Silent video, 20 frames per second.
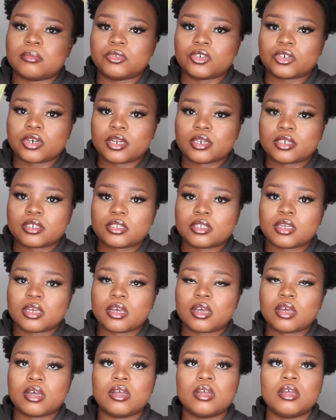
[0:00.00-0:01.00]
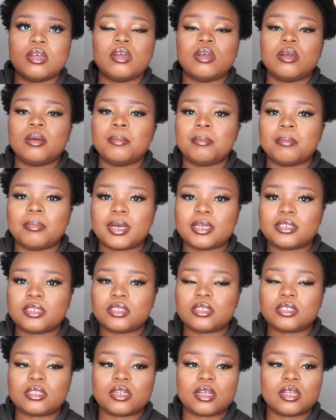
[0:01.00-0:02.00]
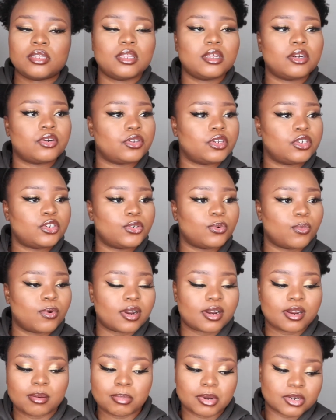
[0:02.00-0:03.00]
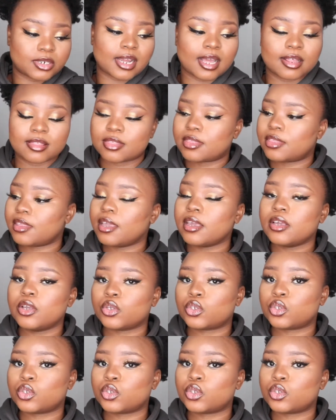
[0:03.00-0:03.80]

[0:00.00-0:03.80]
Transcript: dryness here, but it's nothing really to worry about, I think.